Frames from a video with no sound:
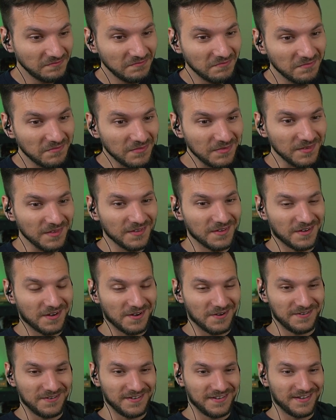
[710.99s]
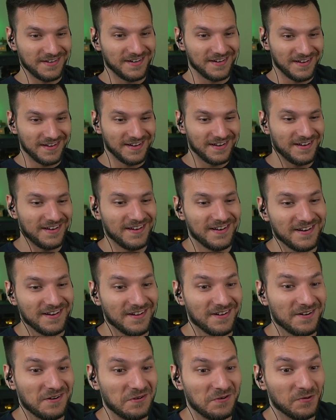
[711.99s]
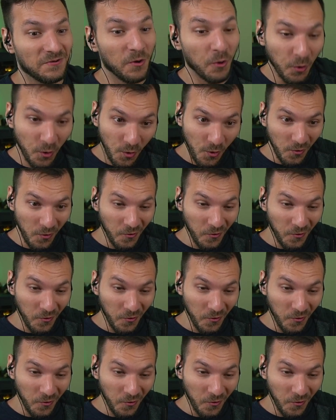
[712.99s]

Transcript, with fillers: Kids, oh, no! no.